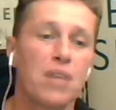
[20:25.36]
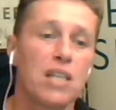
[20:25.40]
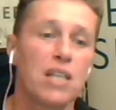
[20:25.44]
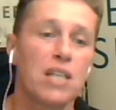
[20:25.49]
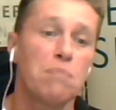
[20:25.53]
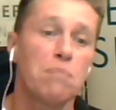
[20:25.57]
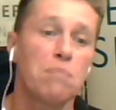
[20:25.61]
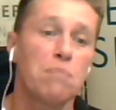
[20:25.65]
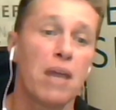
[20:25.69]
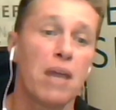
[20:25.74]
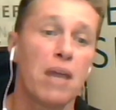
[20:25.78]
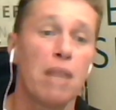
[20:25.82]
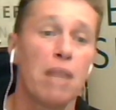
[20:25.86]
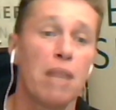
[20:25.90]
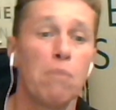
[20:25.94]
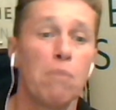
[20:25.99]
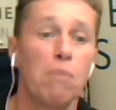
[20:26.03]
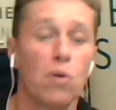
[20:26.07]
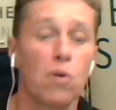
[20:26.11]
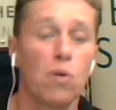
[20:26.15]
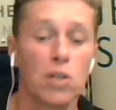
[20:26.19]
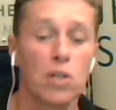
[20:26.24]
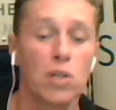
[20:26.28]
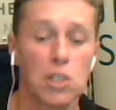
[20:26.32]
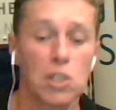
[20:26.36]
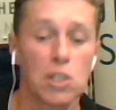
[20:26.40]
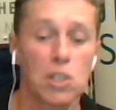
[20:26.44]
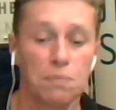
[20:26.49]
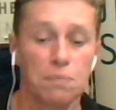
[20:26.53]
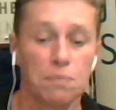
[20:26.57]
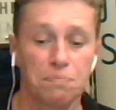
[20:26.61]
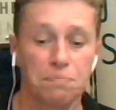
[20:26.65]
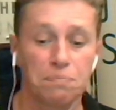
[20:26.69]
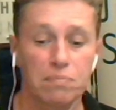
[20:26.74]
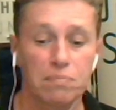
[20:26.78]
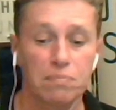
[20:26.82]
as men and
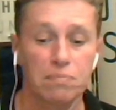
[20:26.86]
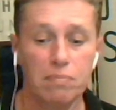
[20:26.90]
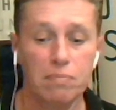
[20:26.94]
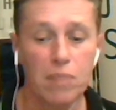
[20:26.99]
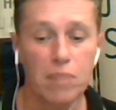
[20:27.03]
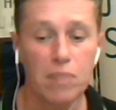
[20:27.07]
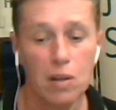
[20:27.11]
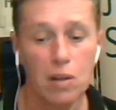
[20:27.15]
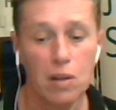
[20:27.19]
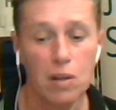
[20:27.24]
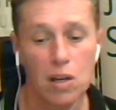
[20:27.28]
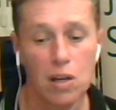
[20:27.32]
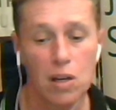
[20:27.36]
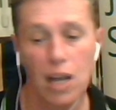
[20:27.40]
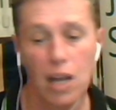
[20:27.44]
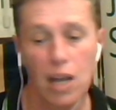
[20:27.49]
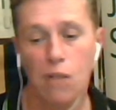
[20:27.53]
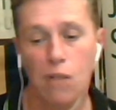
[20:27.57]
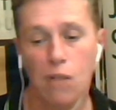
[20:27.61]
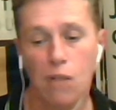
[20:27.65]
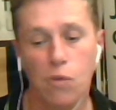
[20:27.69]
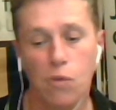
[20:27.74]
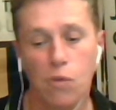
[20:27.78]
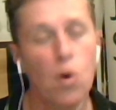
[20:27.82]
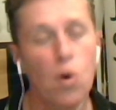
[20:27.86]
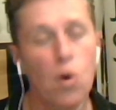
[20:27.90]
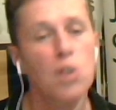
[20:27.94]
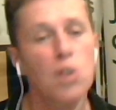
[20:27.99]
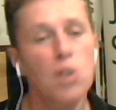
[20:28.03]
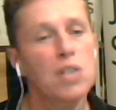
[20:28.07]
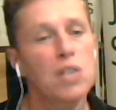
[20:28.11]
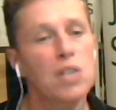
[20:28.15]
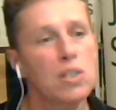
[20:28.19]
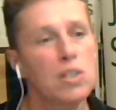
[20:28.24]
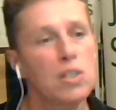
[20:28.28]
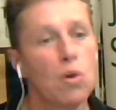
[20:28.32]
boys. And of
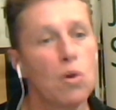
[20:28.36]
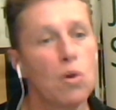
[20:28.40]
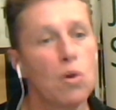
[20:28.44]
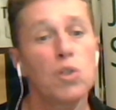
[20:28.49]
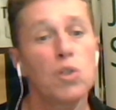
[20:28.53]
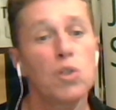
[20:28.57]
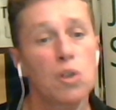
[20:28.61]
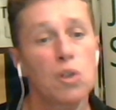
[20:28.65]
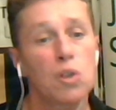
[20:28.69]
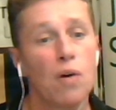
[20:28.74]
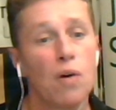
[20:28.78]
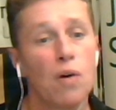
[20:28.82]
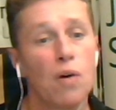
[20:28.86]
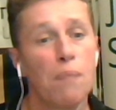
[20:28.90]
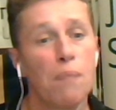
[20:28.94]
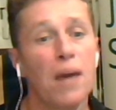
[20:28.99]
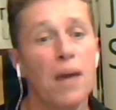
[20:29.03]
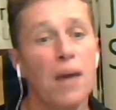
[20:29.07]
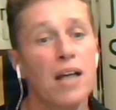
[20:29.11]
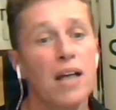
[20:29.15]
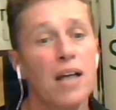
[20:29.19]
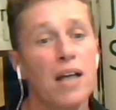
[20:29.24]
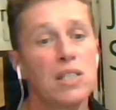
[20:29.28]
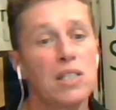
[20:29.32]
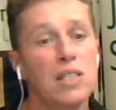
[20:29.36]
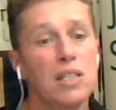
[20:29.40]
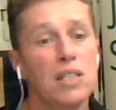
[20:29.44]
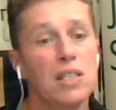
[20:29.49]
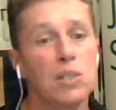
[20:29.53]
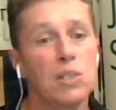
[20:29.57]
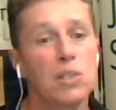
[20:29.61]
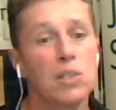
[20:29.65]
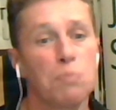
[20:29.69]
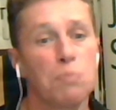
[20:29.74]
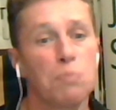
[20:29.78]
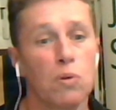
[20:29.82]
course, that also applies in
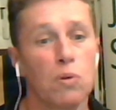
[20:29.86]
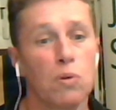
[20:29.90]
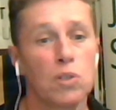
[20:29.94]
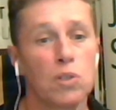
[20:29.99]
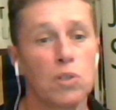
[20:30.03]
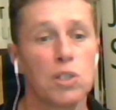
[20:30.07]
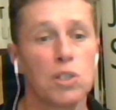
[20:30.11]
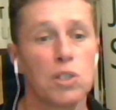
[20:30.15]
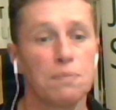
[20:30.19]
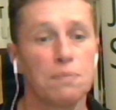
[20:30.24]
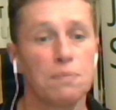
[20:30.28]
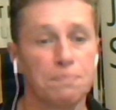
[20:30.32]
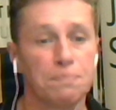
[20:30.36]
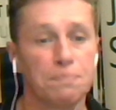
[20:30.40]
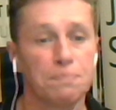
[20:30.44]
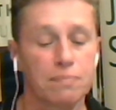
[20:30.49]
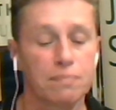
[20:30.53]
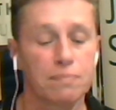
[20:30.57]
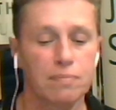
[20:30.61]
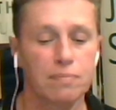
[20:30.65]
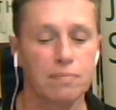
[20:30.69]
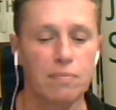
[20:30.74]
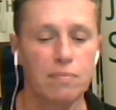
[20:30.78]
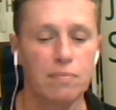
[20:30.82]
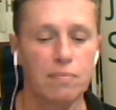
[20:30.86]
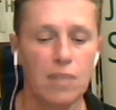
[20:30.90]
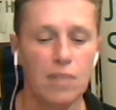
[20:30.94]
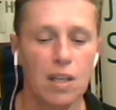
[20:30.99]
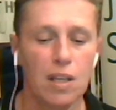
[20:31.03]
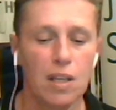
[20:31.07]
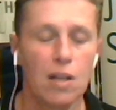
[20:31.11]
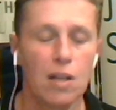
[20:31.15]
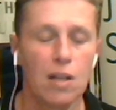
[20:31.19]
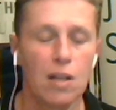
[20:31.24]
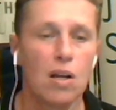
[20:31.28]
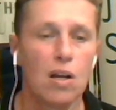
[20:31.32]
sports.
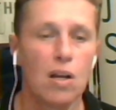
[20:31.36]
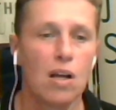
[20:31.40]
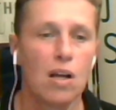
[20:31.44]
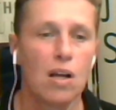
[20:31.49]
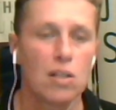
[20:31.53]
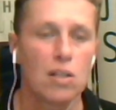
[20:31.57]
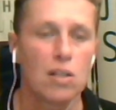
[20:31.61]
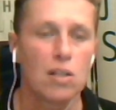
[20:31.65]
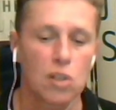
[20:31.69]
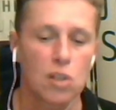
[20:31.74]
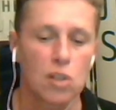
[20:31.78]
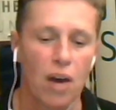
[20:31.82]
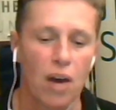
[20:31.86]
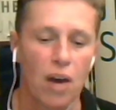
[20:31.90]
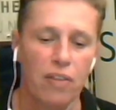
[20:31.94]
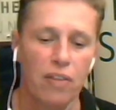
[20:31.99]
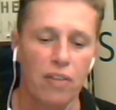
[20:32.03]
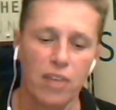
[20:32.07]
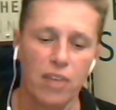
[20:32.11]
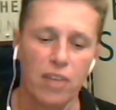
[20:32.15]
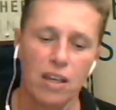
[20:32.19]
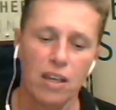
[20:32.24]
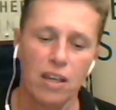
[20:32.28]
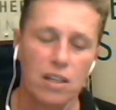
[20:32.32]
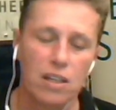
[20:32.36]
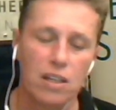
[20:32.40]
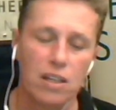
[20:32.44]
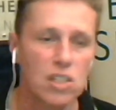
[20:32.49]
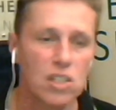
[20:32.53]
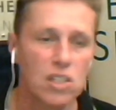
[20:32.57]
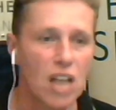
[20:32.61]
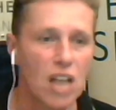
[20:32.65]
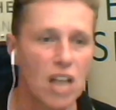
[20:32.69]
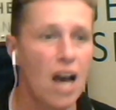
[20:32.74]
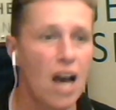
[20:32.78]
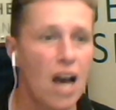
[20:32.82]
So I
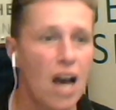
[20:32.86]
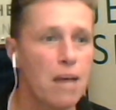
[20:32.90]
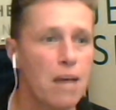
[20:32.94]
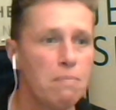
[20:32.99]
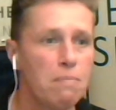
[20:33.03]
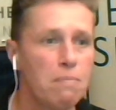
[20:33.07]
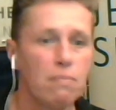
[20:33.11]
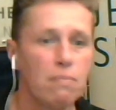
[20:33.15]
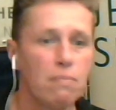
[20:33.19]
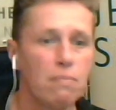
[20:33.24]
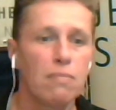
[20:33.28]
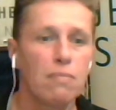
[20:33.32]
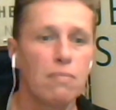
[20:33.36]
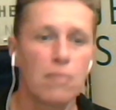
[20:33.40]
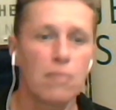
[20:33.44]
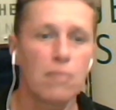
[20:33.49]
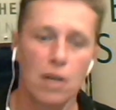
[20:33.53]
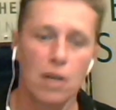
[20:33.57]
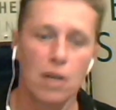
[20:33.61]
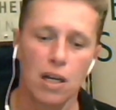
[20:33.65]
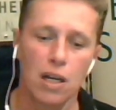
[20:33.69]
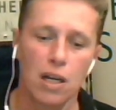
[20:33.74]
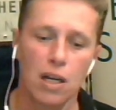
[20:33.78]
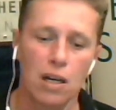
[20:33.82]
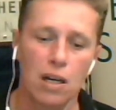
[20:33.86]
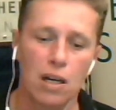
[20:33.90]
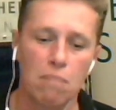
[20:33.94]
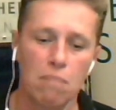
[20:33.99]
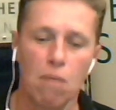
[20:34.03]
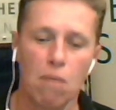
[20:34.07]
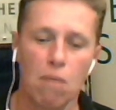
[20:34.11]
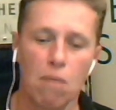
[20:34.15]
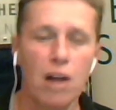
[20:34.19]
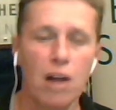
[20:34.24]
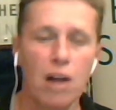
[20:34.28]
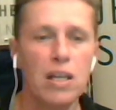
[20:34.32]
think time,
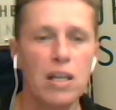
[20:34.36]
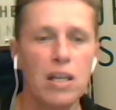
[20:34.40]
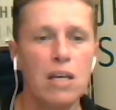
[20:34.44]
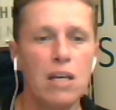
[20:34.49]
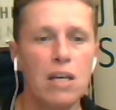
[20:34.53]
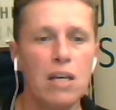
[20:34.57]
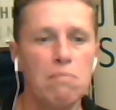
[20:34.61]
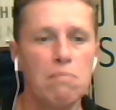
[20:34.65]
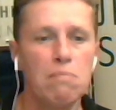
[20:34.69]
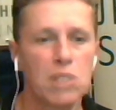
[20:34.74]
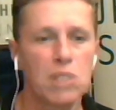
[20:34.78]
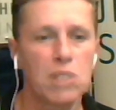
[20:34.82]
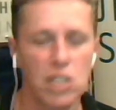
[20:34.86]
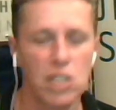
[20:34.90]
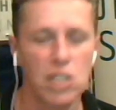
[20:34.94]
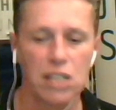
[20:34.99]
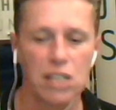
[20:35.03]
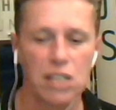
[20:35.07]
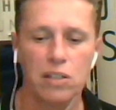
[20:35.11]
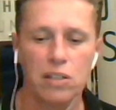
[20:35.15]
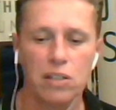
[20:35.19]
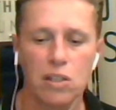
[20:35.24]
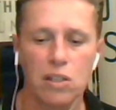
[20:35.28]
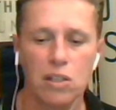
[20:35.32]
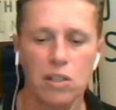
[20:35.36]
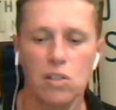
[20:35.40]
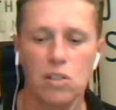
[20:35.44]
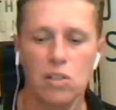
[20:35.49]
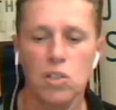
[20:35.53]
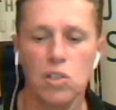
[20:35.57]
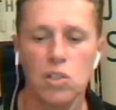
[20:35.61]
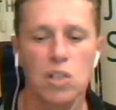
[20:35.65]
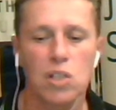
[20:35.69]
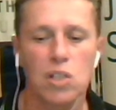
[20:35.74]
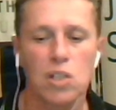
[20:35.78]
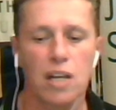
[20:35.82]
money,
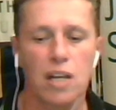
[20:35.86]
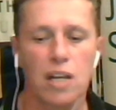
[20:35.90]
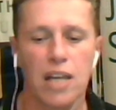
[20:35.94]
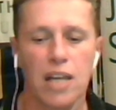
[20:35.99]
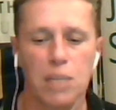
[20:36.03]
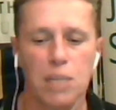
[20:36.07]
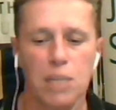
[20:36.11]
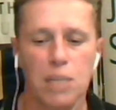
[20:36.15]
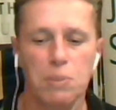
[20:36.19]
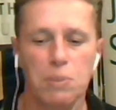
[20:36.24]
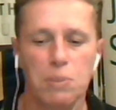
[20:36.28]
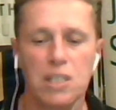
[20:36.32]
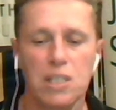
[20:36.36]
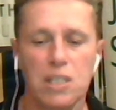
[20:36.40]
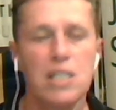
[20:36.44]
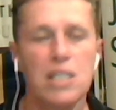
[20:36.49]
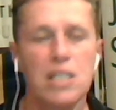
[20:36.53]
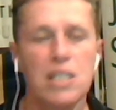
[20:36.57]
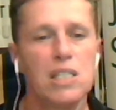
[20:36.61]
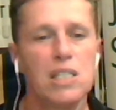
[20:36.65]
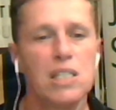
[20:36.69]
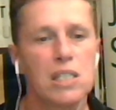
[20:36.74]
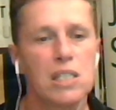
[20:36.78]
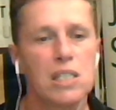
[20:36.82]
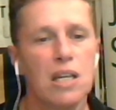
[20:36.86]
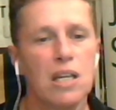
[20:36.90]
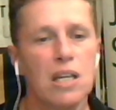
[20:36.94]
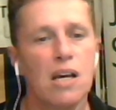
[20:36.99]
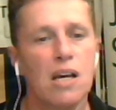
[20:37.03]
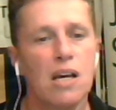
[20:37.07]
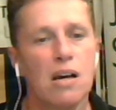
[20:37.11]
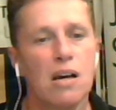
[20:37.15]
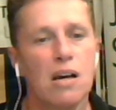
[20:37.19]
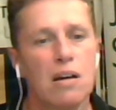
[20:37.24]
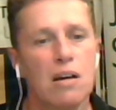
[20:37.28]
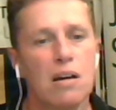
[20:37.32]
materials, and expertise
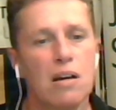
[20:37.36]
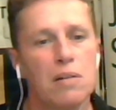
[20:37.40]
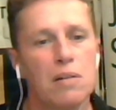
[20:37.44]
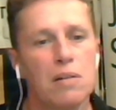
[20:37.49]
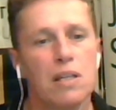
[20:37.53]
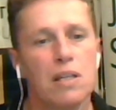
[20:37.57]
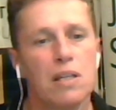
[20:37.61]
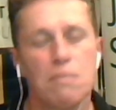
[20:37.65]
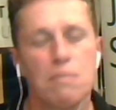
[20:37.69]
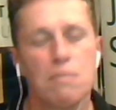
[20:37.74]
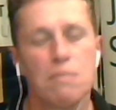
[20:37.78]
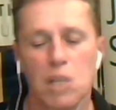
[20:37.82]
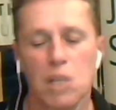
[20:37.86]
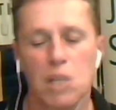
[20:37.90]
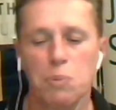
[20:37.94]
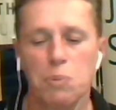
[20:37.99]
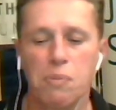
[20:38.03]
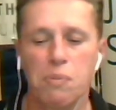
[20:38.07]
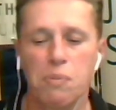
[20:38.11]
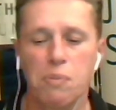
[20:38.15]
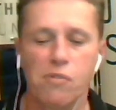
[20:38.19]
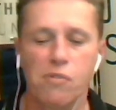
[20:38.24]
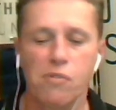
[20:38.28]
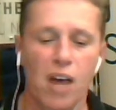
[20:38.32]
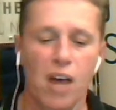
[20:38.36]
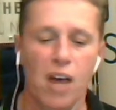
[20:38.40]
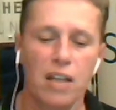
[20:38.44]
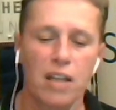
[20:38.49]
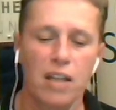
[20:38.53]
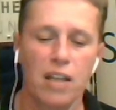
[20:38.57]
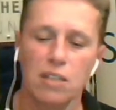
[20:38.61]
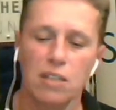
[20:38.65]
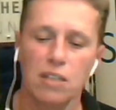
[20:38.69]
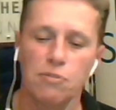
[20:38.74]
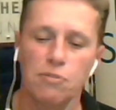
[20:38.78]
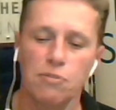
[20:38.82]
must be
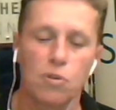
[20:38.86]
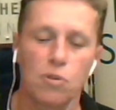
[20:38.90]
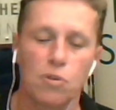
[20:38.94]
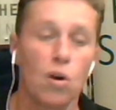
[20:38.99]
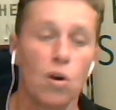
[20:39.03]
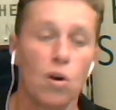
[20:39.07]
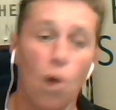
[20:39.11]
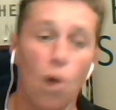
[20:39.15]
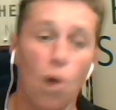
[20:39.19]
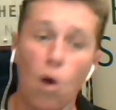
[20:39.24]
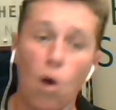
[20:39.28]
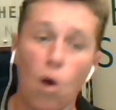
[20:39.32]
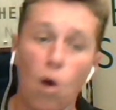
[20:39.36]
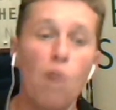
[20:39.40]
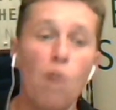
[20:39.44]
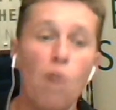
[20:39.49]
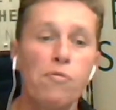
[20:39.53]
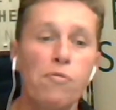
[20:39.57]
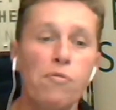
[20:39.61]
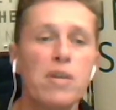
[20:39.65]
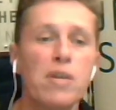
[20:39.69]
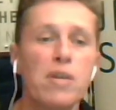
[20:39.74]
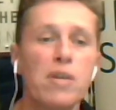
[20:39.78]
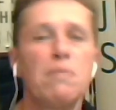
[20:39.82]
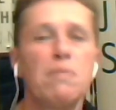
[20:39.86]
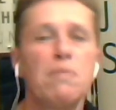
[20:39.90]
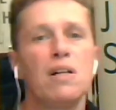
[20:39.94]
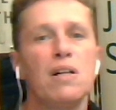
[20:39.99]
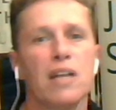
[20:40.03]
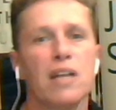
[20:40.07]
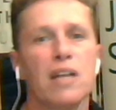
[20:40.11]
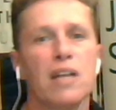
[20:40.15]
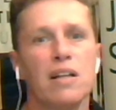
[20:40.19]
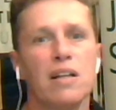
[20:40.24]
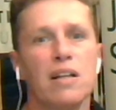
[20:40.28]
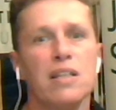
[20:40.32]
provided for all
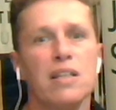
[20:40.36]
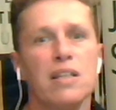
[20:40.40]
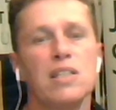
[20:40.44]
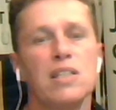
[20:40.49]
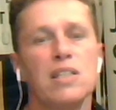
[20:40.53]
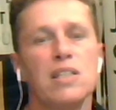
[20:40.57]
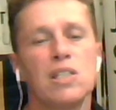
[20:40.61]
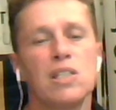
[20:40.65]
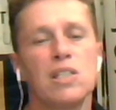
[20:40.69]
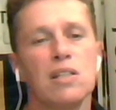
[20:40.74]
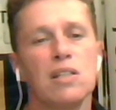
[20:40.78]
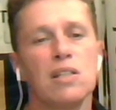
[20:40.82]
female athletes